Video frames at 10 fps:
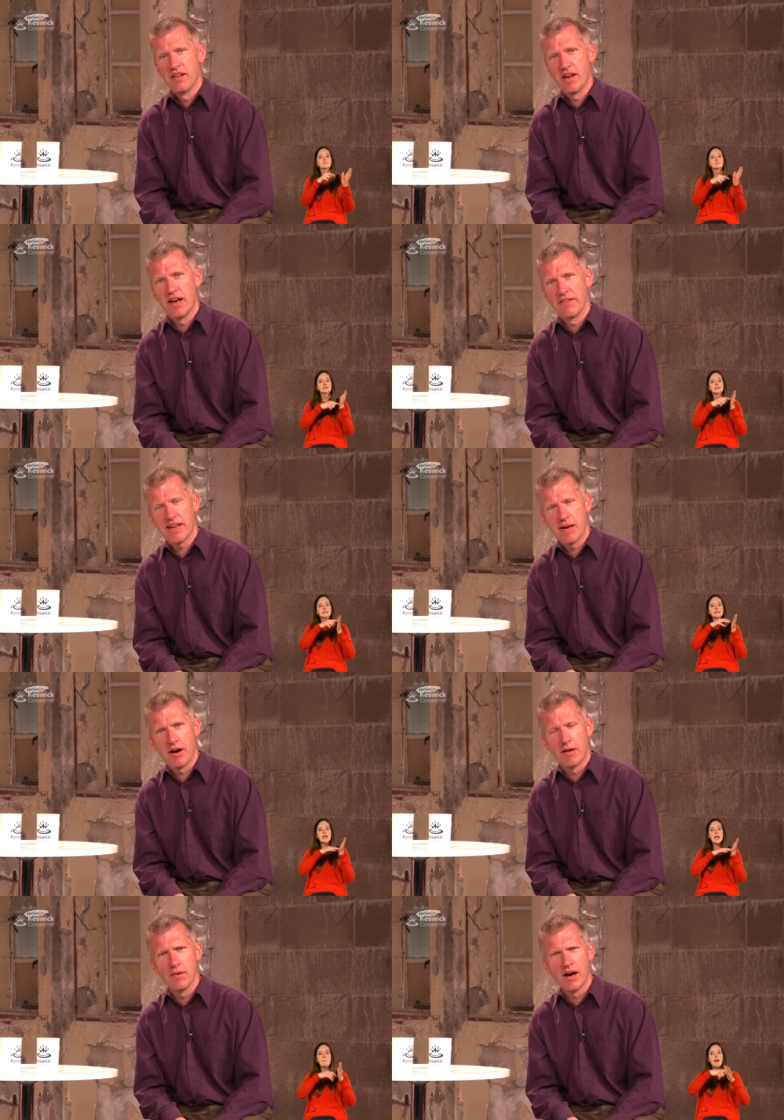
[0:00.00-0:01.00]
uh, that came
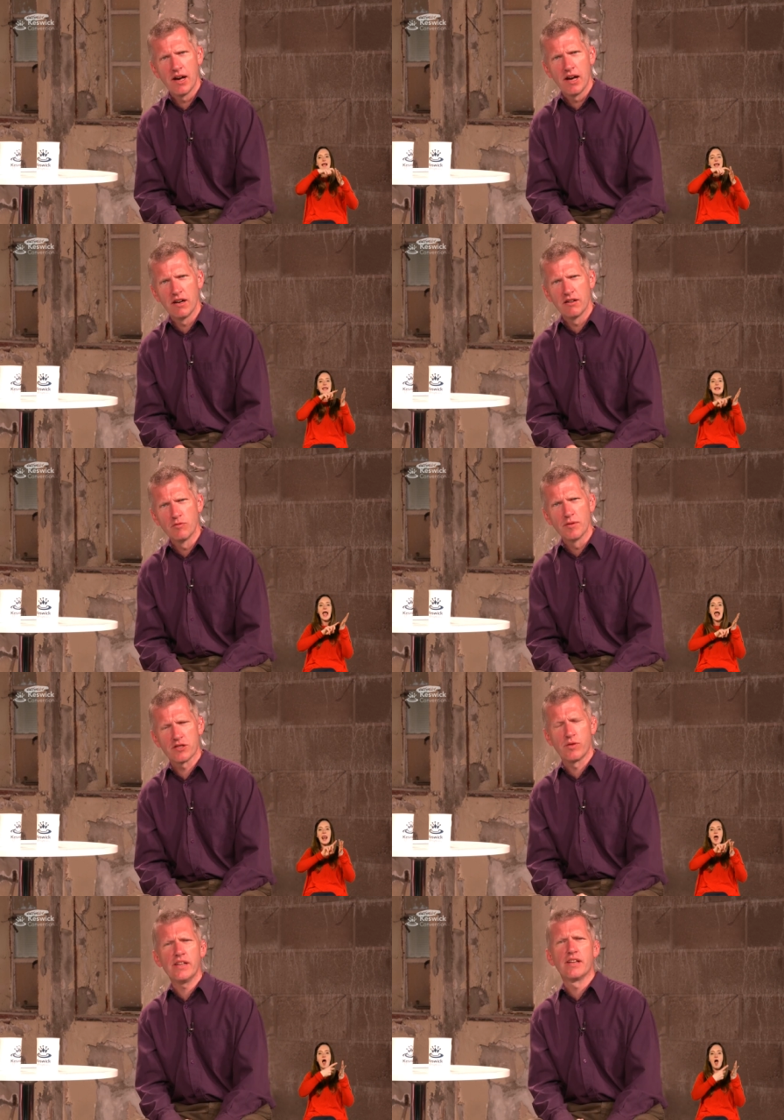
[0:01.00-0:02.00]
out uh,
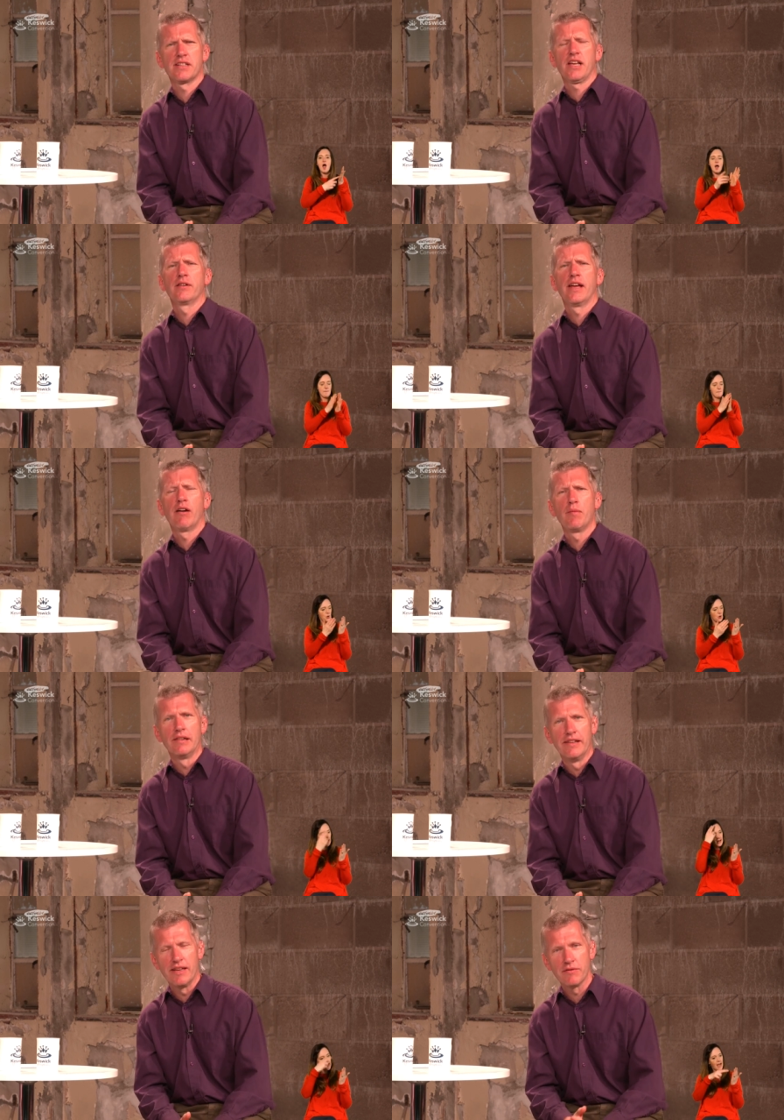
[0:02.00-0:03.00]
almost 20 years ago now, I
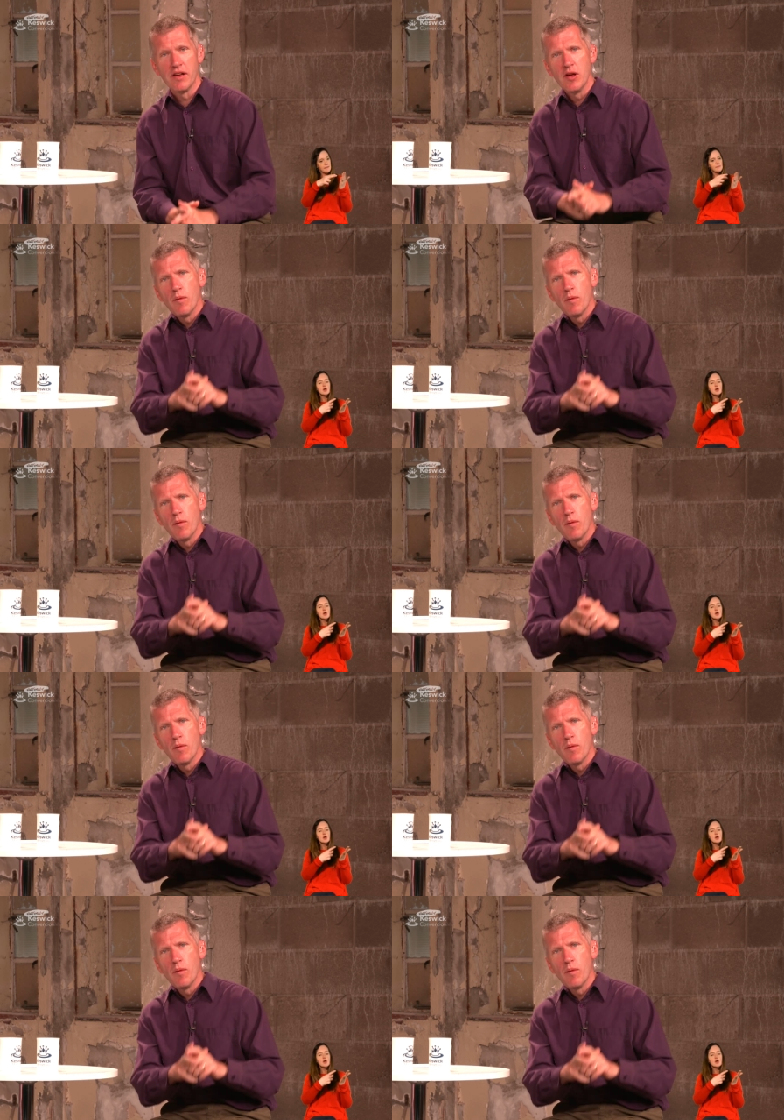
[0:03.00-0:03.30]
believe.